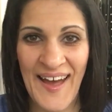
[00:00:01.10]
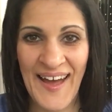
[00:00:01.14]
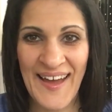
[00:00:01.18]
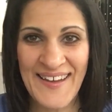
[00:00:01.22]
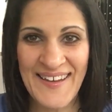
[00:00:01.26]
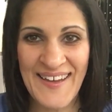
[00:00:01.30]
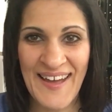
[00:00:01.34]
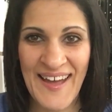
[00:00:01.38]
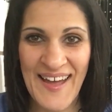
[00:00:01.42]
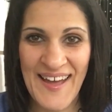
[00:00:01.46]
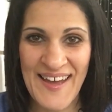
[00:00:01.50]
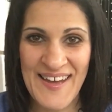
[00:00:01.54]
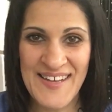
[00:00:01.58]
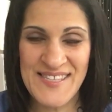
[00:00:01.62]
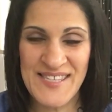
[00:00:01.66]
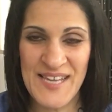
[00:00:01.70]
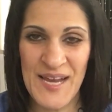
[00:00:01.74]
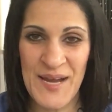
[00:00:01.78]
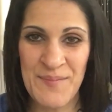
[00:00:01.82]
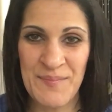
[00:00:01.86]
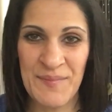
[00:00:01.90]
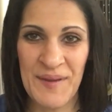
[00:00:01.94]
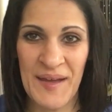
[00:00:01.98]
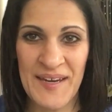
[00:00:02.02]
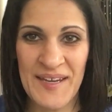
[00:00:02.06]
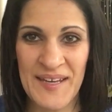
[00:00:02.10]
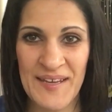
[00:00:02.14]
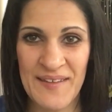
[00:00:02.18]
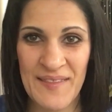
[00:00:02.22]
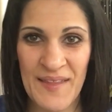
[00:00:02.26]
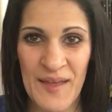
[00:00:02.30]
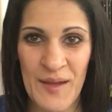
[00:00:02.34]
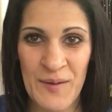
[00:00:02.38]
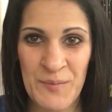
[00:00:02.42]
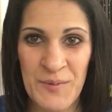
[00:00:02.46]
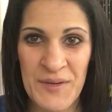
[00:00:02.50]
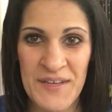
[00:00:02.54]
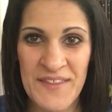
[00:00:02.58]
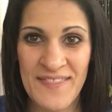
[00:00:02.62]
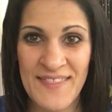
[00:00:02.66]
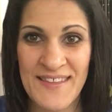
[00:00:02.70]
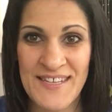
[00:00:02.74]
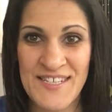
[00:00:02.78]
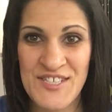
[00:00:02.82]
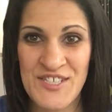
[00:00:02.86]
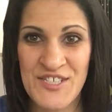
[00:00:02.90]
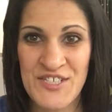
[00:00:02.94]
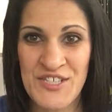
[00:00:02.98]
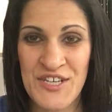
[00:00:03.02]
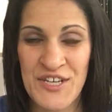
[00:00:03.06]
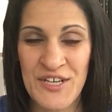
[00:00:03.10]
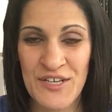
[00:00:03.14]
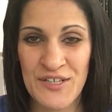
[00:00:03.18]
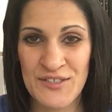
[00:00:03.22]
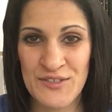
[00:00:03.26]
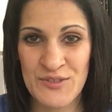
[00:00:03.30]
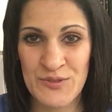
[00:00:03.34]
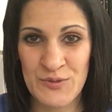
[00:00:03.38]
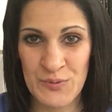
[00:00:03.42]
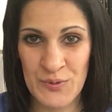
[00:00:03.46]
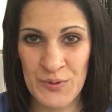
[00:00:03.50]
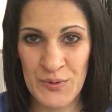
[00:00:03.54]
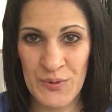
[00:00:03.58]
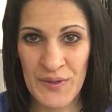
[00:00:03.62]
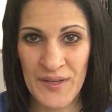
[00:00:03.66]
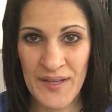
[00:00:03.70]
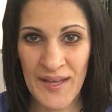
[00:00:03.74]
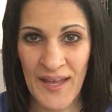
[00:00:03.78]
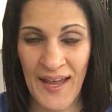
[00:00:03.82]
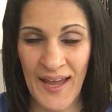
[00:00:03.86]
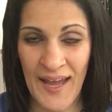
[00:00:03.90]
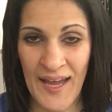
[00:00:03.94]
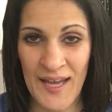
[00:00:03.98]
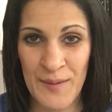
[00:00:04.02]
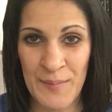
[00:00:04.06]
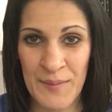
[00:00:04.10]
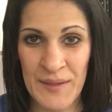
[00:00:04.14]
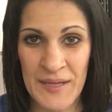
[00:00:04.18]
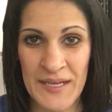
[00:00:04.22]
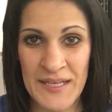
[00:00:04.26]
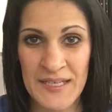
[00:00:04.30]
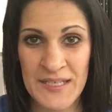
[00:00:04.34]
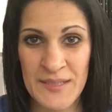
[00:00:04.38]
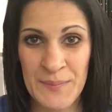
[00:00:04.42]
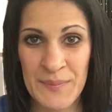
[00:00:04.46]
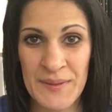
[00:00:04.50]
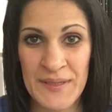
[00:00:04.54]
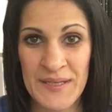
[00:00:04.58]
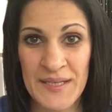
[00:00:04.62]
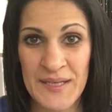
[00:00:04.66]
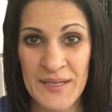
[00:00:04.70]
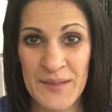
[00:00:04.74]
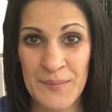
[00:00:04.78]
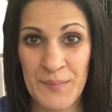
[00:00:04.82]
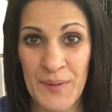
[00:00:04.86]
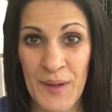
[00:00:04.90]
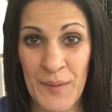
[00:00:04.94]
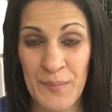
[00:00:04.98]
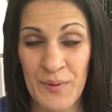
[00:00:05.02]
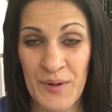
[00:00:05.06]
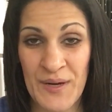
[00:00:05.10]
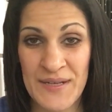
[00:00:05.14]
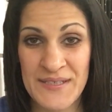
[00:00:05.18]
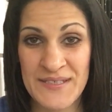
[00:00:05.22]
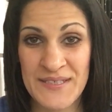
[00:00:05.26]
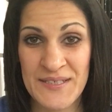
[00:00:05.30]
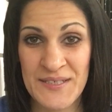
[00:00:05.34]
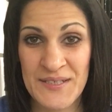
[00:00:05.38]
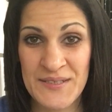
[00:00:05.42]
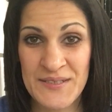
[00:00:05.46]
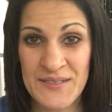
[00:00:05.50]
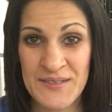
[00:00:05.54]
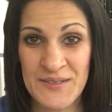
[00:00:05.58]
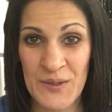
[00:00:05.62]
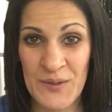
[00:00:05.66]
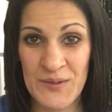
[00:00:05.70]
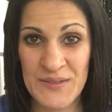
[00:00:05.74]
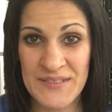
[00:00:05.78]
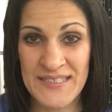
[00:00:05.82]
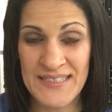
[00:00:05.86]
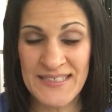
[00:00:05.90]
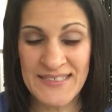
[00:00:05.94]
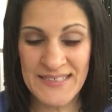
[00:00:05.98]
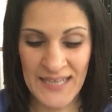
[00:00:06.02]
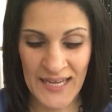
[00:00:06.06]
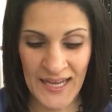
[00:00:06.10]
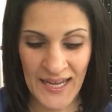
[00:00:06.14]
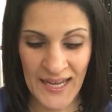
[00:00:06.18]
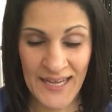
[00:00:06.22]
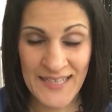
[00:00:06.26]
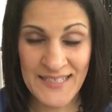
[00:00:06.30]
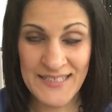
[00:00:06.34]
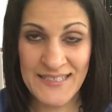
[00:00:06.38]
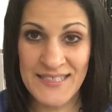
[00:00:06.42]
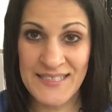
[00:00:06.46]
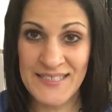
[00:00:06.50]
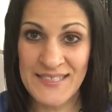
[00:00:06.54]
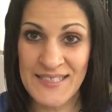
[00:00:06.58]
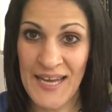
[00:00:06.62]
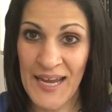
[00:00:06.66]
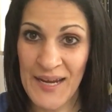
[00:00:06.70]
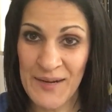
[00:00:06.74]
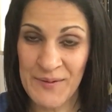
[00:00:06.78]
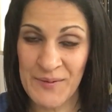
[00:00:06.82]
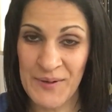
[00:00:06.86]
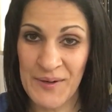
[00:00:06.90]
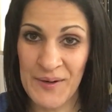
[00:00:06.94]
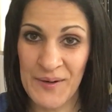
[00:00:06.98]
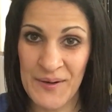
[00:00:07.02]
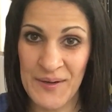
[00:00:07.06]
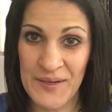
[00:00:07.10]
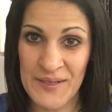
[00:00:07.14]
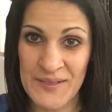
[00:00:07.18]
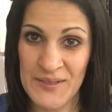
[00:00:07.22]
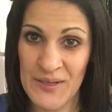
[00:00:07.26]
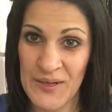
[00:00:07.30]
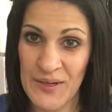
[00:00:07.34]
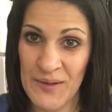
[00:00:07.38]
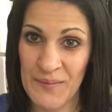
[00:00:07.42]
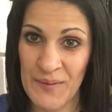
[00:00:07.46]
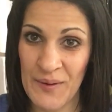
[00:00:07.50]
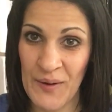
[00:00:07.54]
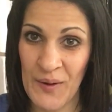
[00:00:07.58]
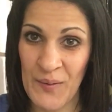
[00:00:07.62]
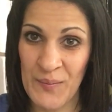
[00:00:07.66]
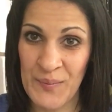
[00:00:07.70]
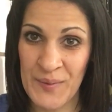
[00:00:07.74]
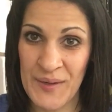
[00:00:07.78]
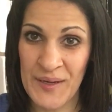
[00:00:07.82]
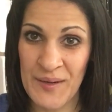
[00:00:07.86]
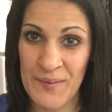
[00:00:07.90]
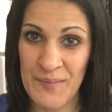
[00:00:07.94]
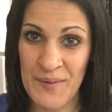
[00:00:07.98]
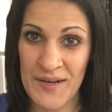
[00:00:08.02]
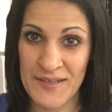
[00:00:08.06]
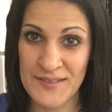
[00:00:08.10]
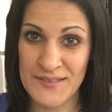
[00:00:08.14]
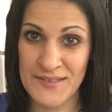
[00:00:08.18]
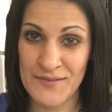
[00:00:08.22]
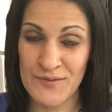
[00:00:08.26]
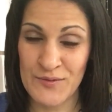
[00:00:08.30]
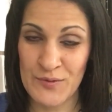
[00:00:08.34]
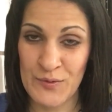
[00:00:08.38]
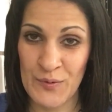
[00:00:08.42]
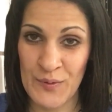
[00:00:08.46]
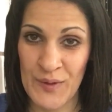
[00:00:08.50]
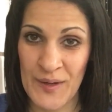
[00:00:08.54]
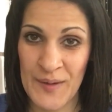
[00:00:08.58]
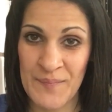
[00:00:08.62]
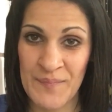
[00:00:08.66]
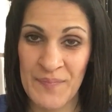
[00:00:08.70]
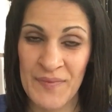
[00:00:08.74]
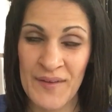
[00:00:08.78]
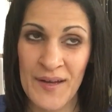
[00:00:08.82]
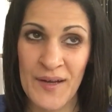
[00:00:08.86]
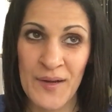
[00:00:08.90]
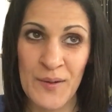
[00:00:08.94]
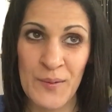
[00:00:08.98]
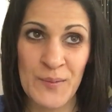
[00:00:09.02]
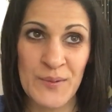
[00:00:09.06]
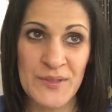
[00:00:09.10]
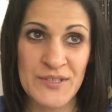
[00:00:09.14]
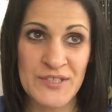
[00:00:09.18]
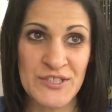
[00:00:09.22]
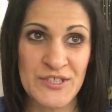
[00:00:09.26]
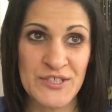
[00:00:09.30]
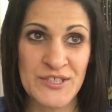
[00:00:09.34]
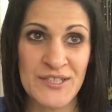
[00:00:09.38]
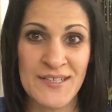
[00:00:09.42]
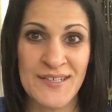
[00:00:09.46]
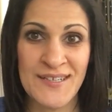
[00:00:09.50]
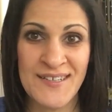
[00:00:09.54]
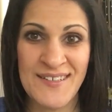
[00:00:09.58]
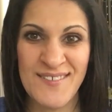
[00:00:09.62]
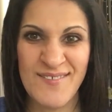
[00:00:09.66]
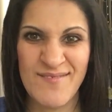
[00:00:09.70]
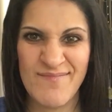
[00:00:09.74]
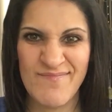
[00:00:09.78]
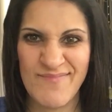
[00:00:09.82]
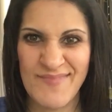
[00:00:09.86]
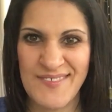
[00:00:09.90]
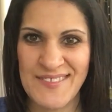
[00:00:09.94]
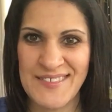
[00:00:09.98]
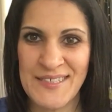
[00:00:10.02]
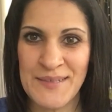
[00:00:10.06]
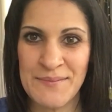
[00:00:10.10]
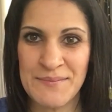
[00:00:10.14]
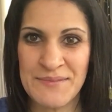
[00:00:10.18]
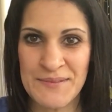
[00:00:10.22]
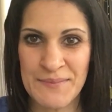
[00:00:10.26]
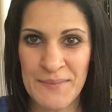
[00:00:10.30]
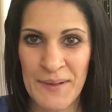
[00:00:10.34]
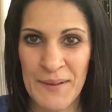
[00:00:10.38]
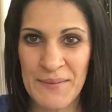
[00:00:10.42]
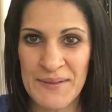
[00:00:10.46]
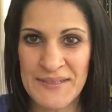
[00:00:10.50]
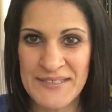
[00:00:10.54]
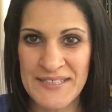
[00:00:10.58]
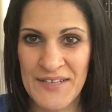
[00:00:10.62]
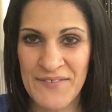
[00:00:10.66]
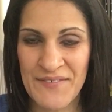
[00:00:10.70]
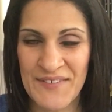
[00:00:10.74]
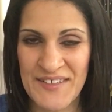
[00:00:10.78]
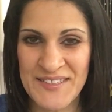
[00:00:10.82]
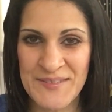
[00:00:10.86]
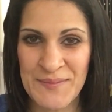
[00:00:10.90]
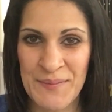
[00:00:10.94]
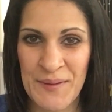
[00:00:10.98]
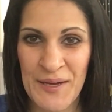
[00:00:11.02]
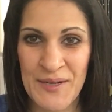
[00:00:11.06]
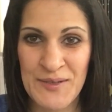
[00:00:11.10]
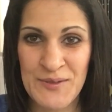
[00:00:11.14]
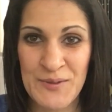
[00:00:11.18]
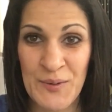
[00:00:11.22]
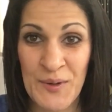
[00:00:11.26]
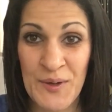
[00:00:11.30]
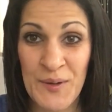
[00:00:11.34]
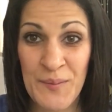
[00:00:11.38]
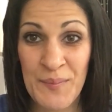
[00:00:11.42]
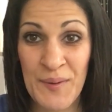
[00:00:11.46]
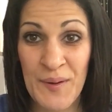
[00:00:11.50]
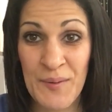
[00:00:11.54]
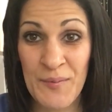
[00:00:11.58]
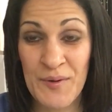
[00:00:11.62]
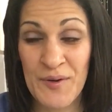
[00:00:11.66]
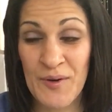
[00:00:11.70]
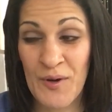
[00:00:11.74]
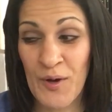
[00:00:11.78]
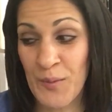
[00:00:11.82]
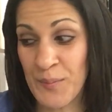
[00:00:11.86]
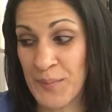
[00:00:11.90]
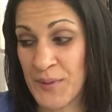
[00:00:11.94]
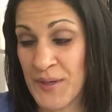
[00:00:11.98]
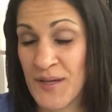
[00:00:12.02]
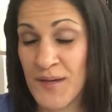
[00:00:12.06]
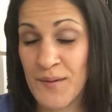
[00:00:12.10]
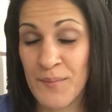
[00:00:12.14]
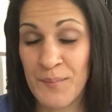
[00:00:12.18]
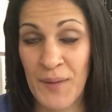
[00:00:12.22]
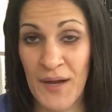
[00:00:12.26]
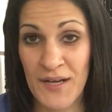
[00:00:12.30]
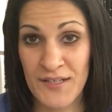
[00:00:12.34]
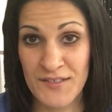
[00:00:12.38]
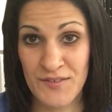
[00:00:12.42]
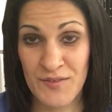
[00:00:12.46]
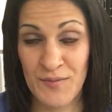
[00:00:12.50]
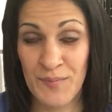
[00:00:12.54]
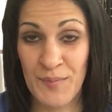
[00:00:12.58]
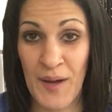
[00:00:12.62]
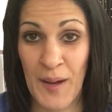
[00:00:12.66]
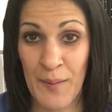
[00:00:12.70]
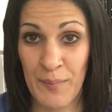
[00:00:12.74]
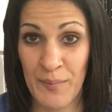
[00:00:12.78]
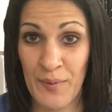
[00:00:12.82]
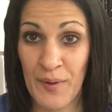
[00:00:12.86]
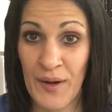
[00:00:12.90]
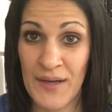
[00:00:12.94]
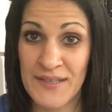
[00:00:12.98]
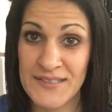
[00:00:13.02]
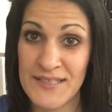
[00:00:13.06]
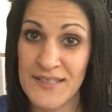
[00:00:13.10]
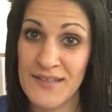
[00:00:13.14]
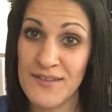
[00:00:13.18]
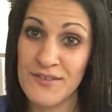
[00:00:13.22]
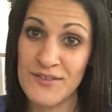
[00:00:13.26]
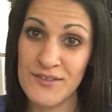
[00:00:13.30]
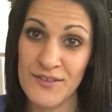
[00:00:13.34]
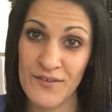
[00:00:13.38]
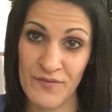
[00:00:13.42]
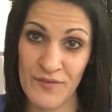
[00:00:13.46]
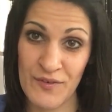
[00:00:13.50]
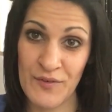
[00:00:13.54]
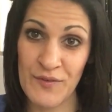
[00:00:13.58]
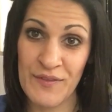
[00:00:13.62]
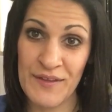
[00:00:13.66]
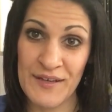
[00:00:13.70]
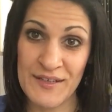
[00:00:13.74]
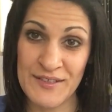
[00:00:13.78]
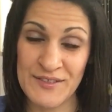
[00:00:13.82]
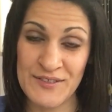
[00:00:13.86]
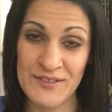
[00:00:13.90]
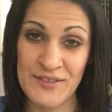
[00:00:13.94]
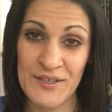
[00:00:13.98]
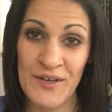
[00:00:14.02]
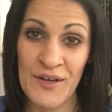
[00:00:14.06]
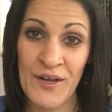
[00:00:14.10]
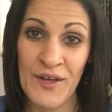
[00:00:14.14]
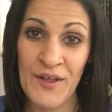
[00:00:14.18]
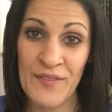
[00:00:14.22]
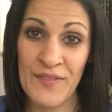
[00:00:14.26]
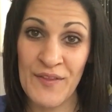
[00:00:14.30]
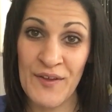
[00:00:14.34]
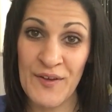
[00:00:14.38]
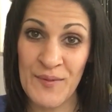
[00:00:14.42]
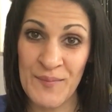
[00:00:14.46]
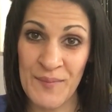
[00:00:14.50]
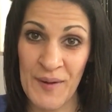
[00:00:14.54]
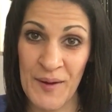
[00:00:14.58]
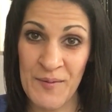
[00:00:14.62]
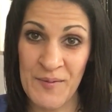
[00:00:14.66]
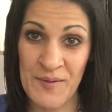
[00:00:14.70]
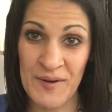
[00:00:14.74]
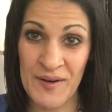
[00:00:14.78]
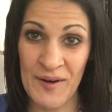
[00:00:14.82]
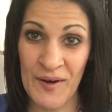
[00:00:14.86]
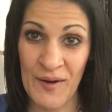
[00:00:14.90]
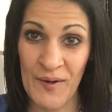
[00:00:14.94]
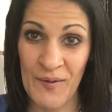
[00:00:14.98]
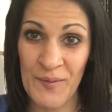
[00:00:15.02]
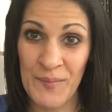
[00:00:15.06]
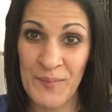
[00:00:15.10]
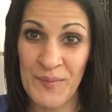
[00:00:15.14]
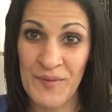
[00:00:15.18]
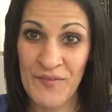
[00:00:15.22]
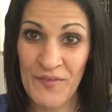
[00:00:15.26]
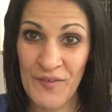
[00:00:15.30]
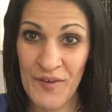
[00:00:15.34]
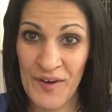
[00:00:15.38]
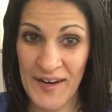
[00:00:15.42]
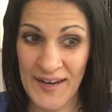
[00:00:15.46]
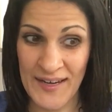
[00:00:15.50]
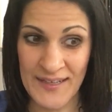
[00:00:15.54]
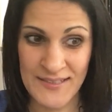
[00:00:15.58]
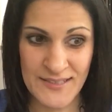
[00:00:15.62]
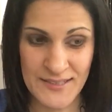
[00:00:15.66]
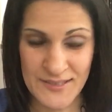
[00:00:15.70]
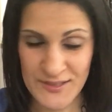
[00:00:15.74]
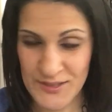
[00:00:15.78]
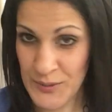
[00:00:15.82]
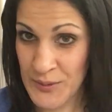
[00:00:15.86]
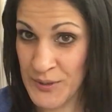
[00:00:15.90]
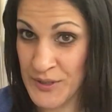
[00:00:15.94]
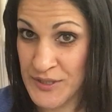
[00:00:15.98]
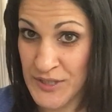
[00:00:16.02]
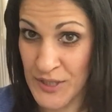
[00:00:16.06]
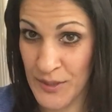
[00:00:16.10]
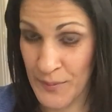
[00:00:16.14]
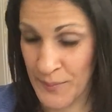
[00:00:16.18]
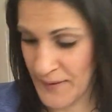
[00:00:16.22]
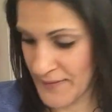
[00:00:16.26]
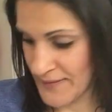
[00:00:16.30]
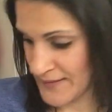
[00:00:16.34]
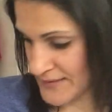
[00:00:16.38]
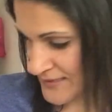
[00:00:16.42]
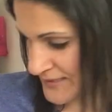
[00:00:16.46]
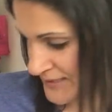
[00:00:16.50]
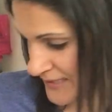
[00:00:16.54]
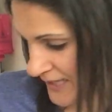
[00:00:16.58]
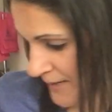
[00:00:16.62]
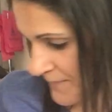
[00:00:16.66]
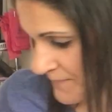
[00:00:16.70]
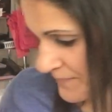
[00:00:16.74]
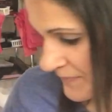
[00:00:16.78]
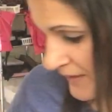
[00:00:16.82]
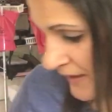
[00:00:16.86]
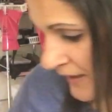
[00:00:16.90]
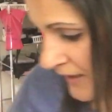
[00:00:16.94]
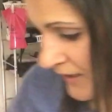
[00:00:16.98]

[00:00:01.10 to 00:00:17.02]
Hi guys, I'm Nadia Ledwith, the Chic Jewel, and I'm an independent paparazzi consultant. Today we are going to talk about opening a box of jewelry, which seems maybe self-explanatory, but when you're opening a box from paparazzi, there's a few things that you might want to know beforehand. So we're going to talk about that today.